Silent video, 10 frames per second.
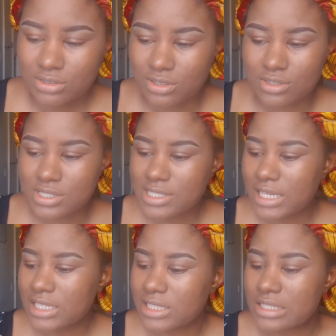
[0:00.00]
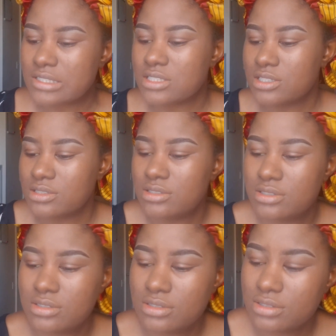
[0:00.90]
You decided that
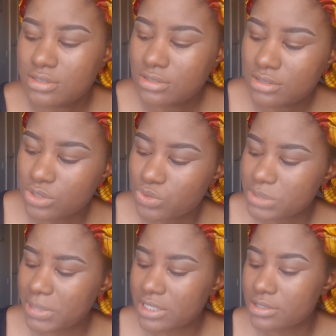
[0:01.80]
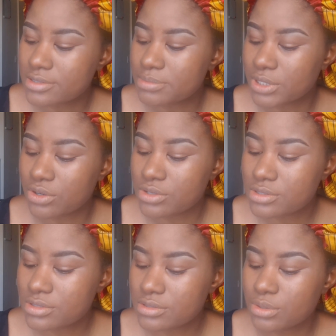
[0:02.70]
you will spend it
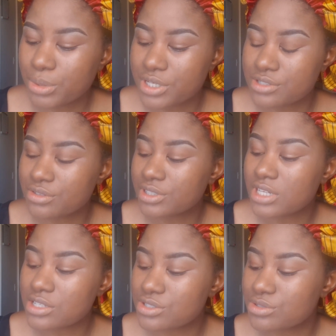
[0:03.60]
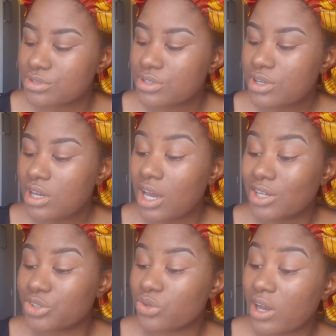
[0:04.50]
because nobody is looking at you,
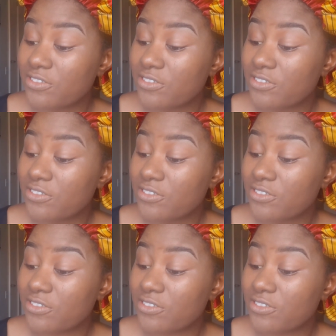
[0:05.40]
and you